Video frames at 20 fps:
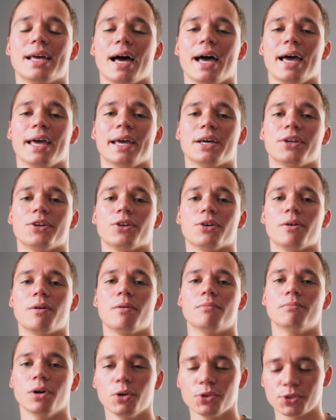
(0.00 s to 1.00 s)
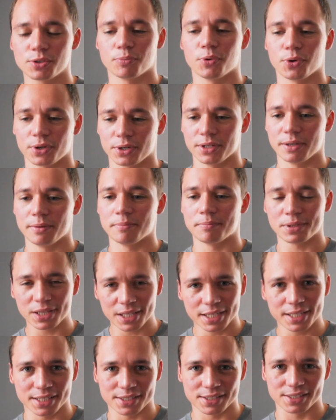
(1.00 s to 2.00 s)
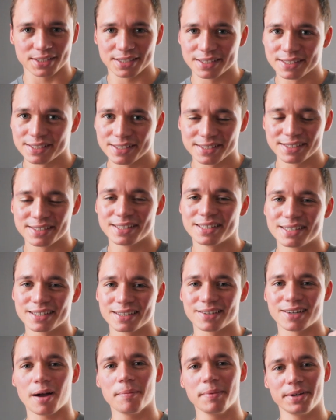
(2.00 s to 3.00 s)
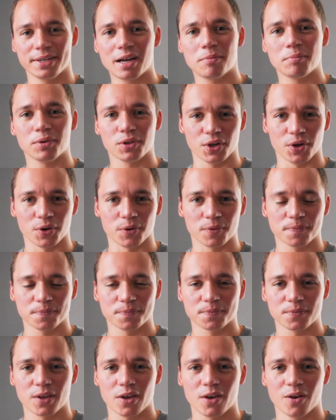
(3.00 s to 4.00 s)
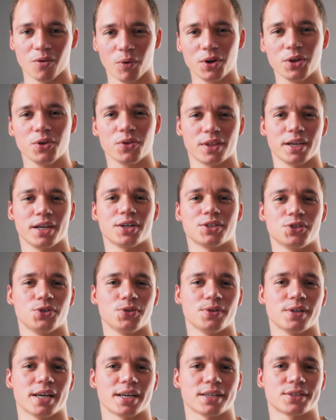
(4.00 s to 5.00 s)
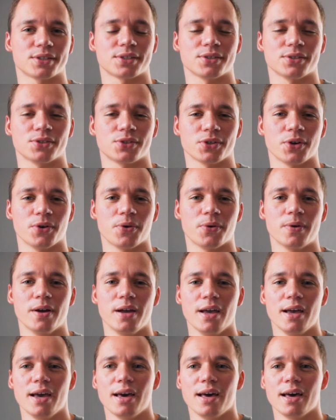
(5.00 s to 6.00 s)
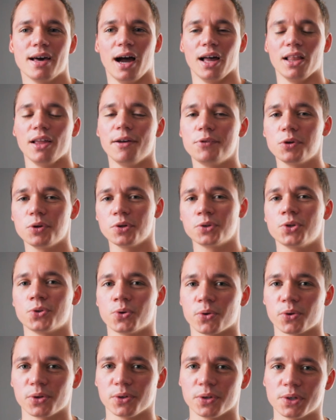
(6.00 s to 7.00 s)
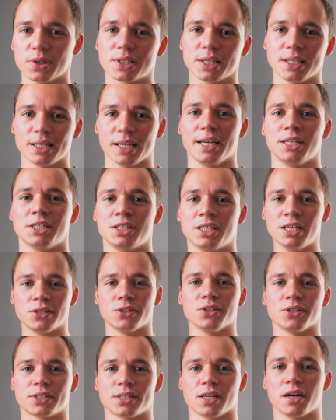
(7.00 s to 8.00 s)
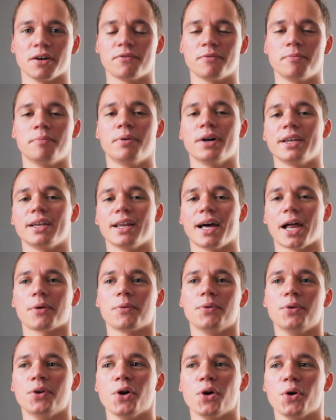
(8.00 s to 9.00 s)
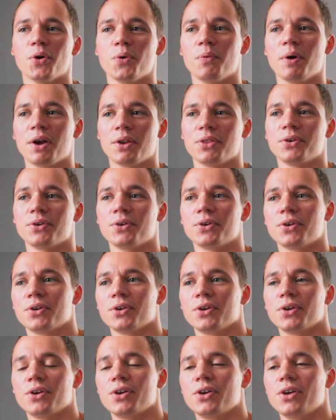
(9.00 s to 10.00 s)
And most importantly, please comment down below what you think I should do next. So I love doing tutorials and like teaching stuff, but I don't know whether